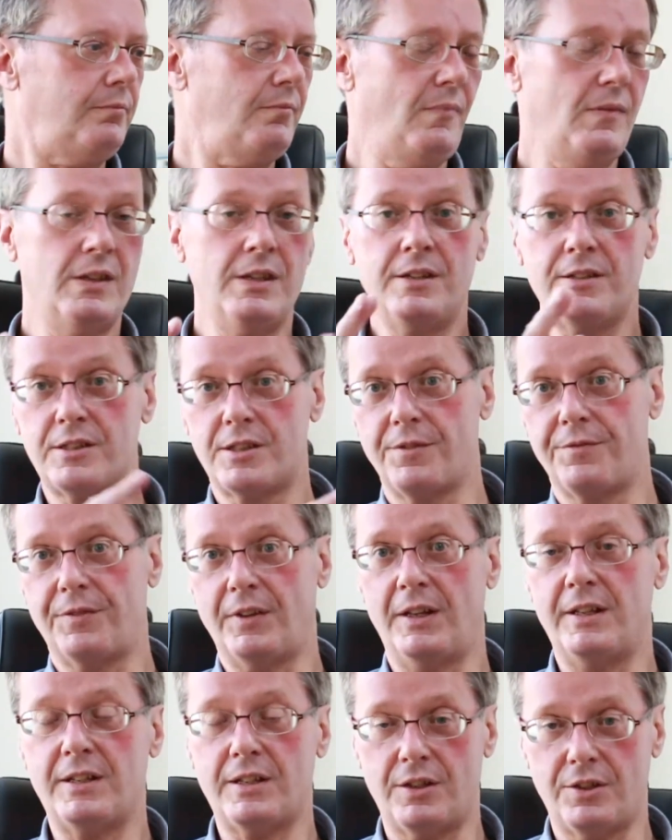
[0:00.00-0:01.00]
It's
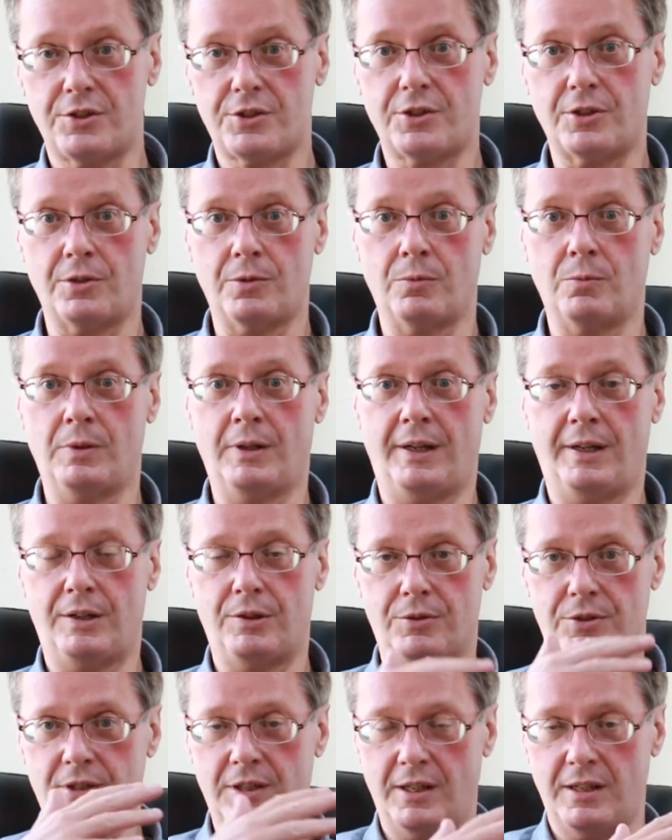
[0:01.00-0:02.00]
defined in a certain way. To
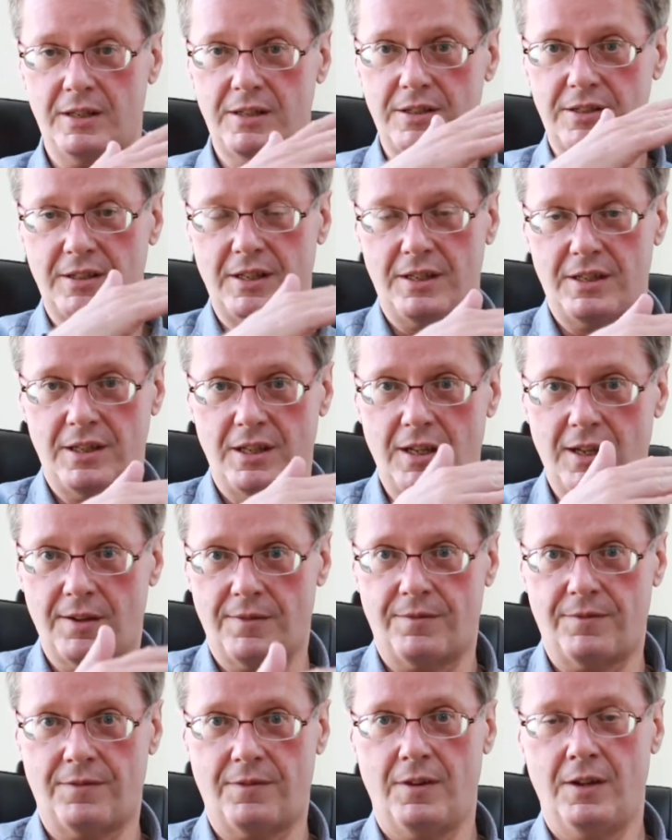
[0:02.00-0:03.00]
scientists, they think
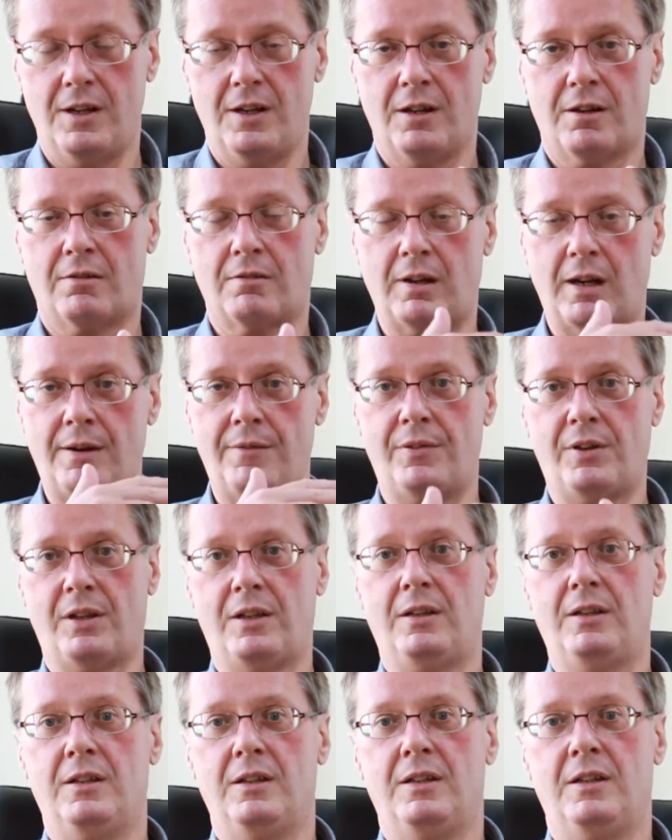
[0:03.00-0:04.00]
of
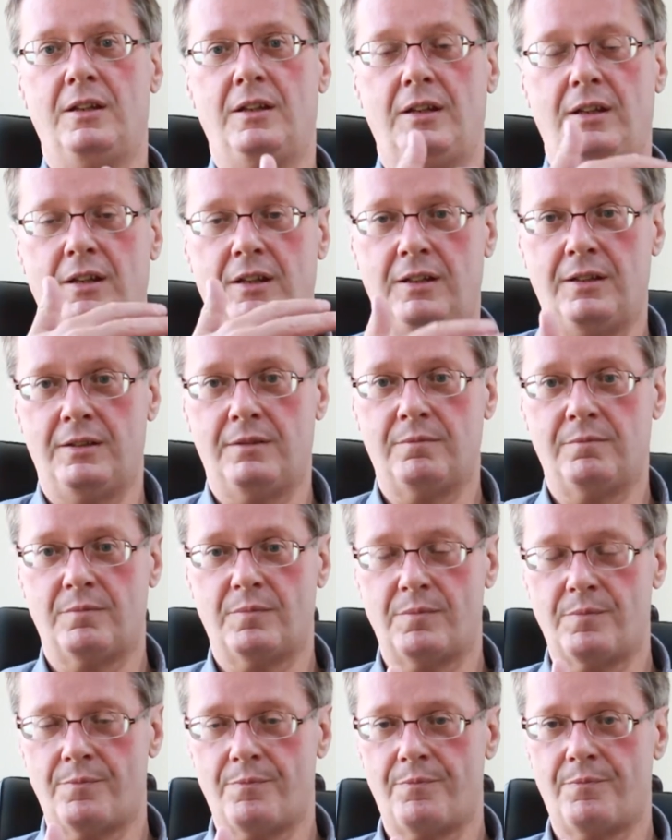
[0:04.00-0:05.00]
gravity in
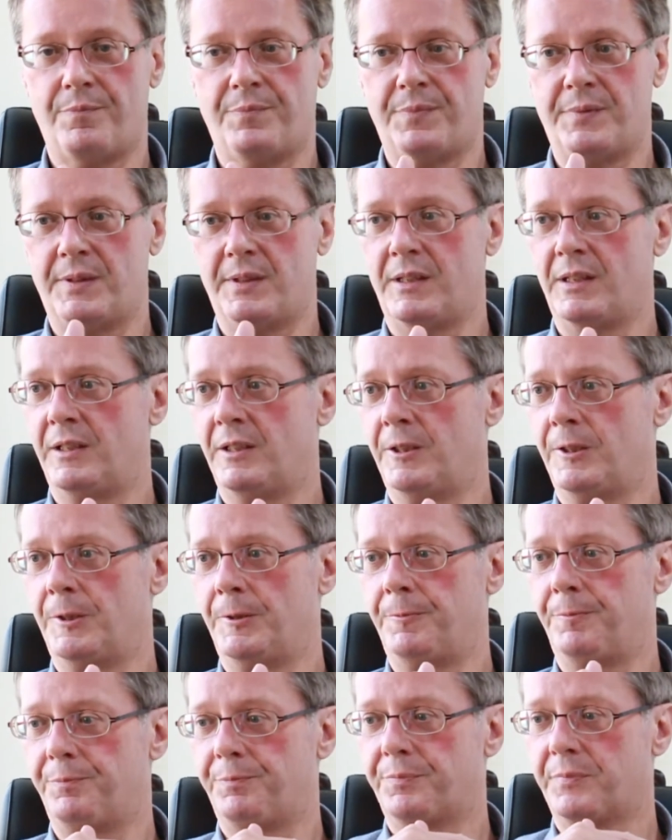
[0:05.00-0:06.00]

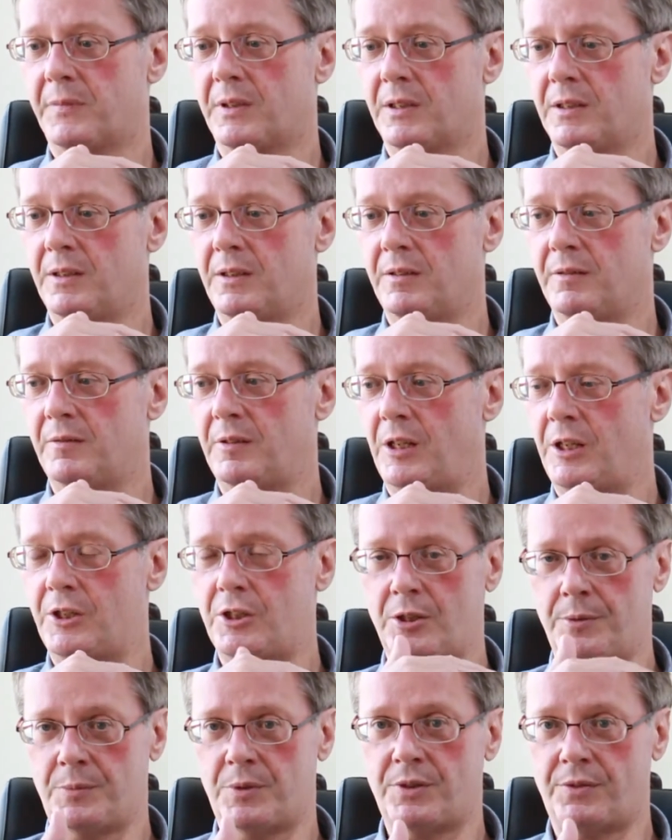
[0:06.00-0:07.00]

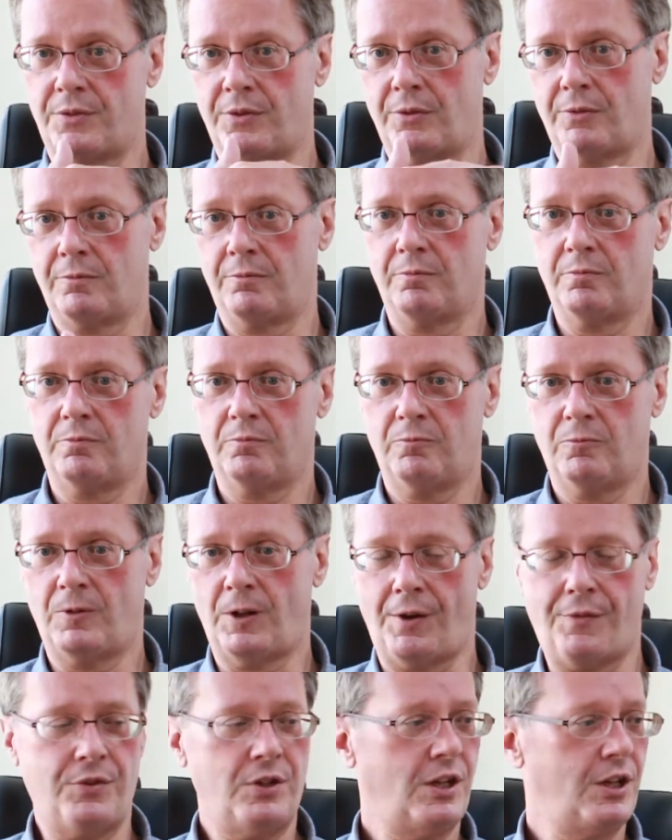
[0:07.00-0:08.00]
terms of the
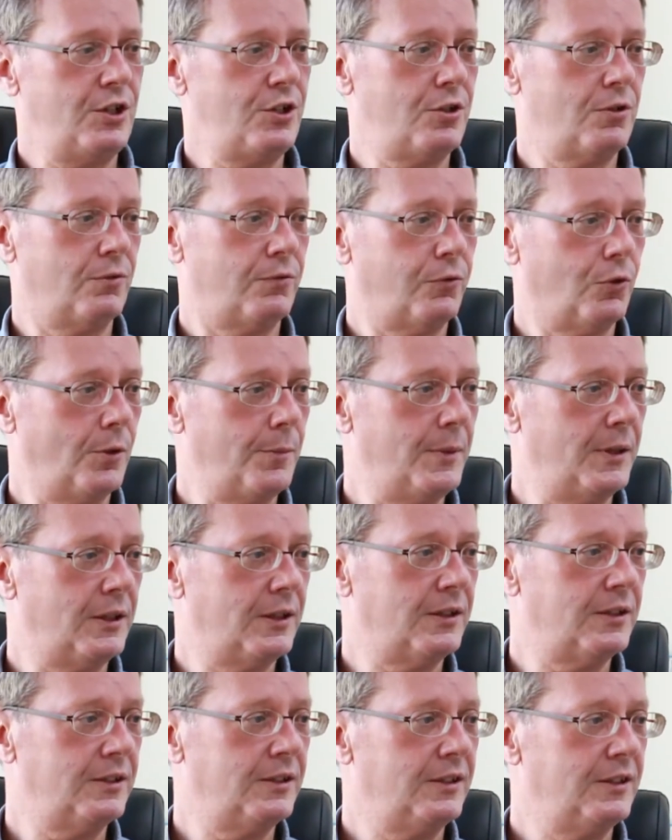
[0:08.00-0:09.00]
gravitational
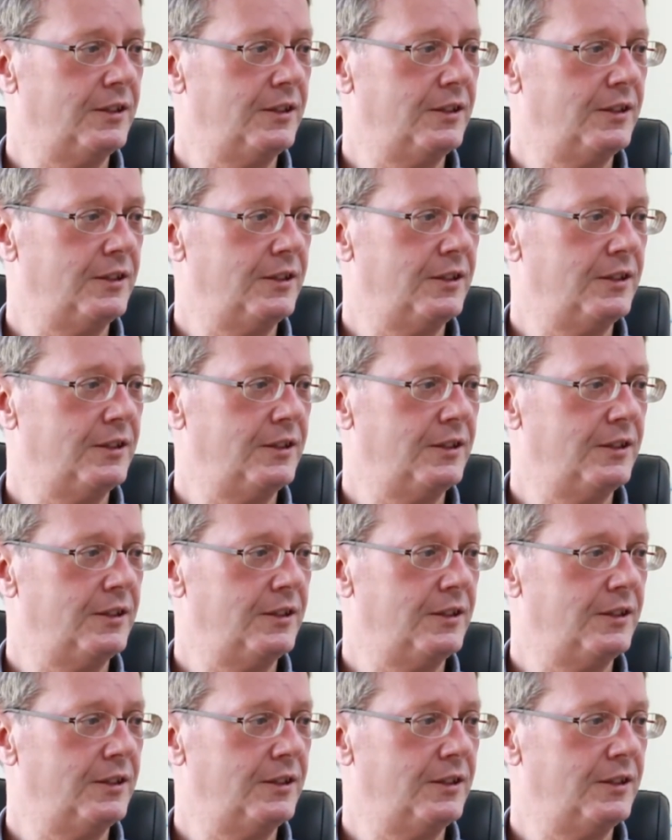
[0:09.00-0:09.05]
formula,